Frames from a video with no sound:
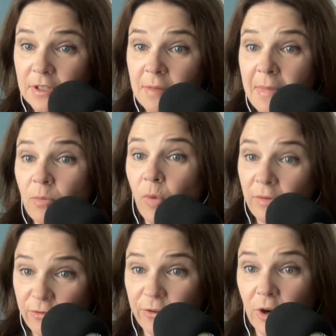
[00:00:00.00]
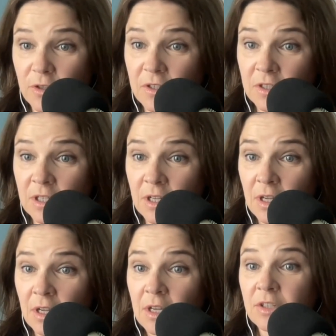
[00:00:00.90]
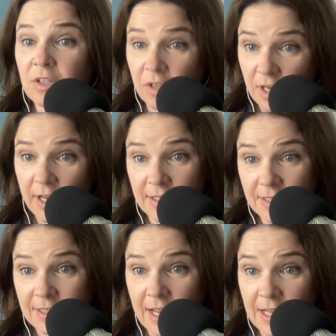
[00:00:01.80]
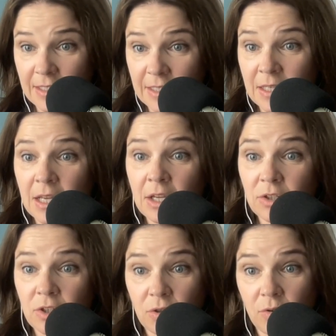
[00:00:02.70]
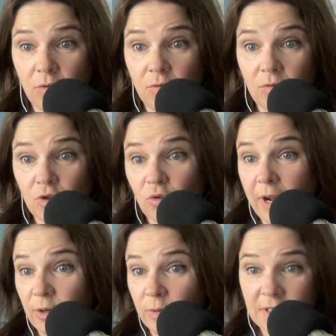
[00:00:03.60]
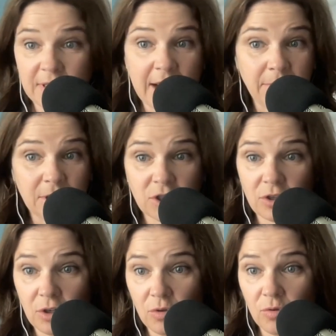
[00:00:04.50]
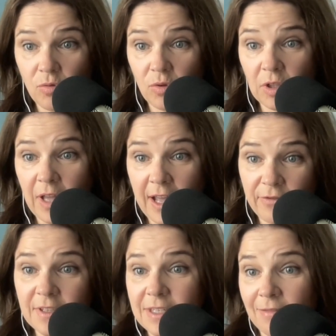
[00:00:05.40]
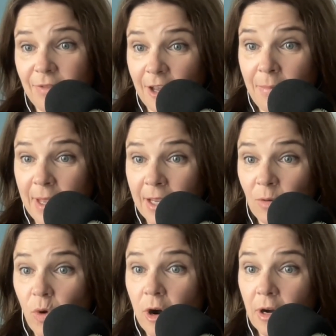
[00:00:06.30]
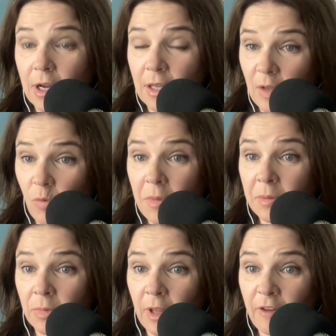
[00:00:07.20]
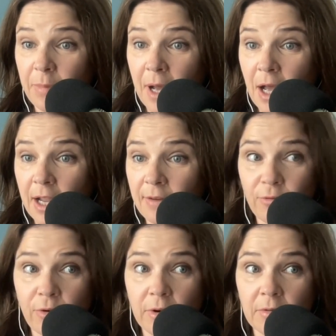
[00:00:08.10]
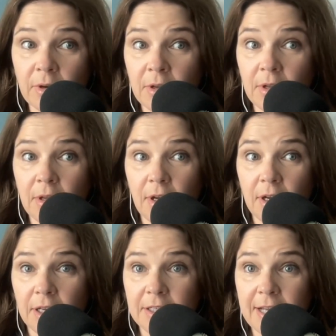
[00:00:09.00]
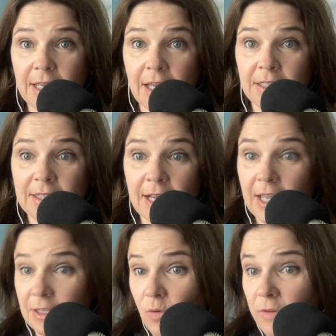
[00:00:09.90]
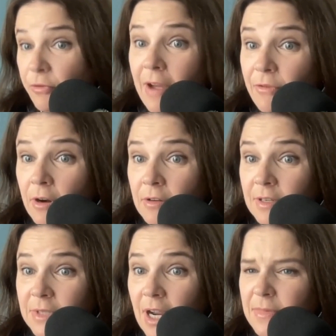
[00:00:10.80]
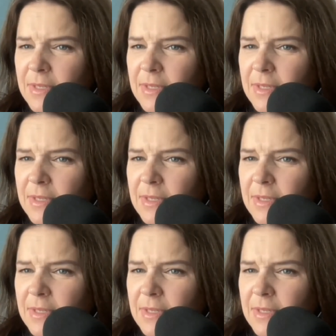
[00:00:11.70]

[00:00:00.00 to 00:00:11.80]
The men went first to the United States to try to establish a new life and see if they could make it work. And the women were left behind for a decades, or forever sometimes.